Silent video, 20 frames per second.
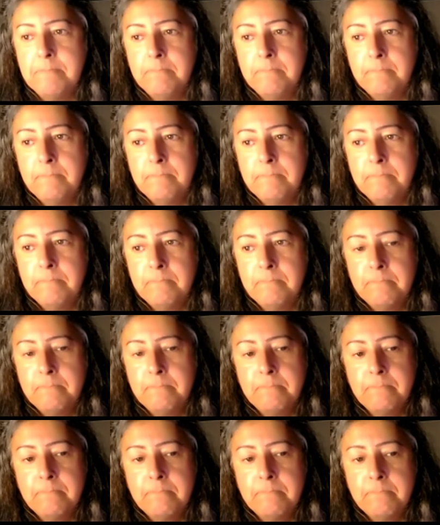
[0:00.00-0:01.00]

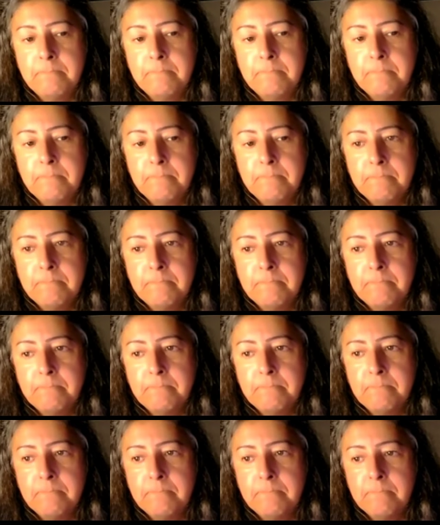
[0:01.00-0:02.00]

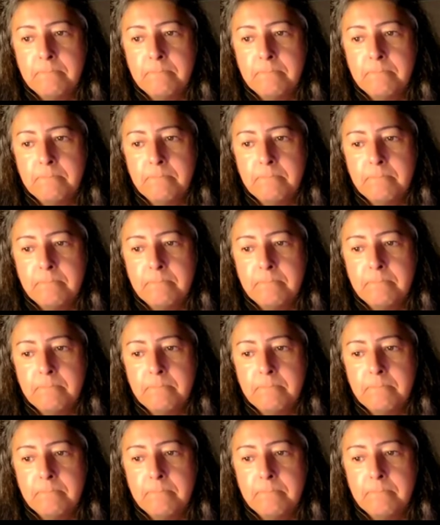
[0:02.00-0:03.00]

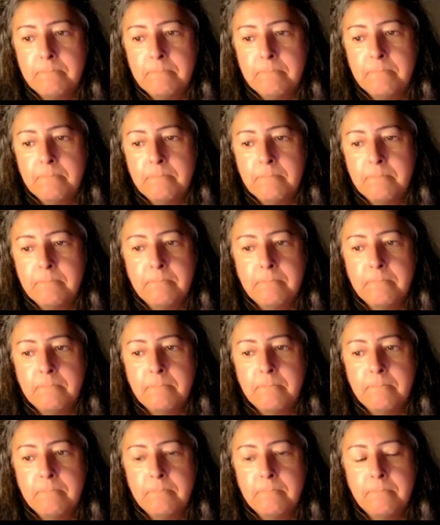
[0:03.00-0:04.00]

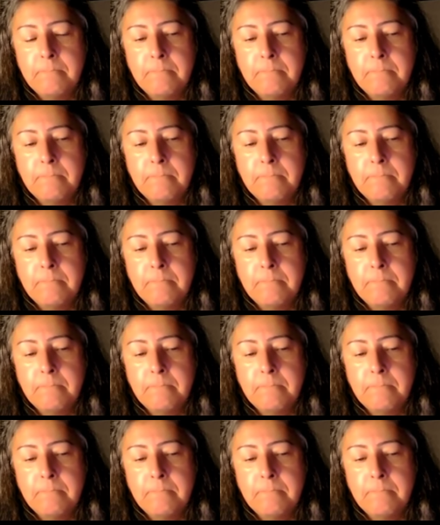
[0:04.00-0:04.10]
The person shown says nothing.